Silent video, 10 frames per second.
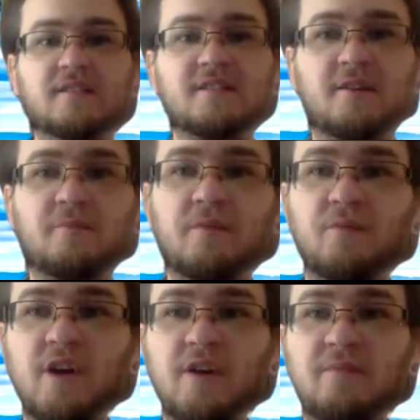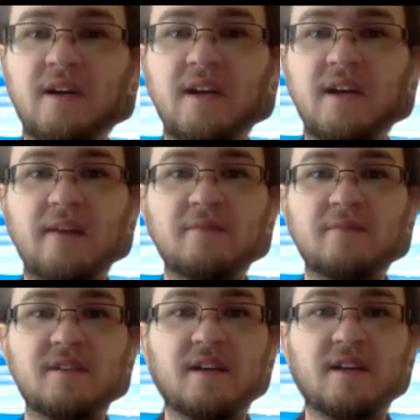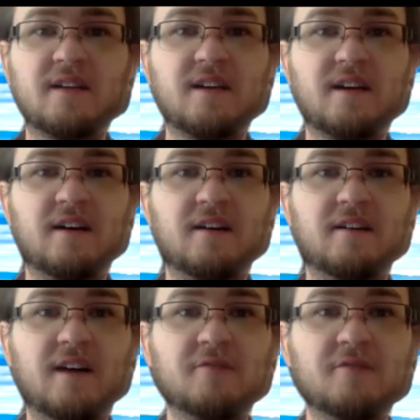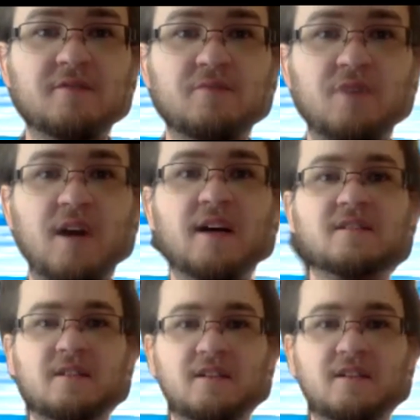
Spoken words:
some pretty big names that I was surprised